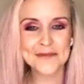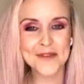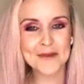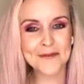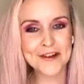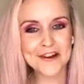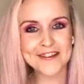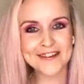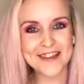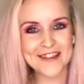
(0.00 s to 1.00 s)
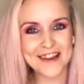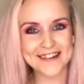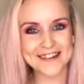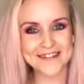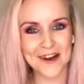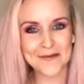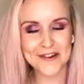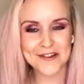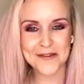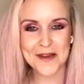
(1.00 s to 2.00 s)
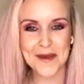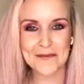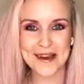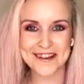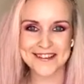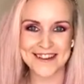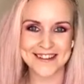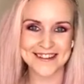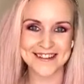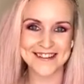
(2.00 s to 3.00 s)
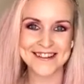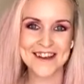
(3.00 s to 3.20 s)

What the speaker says: with regards to the jet glue, could you get that back a second?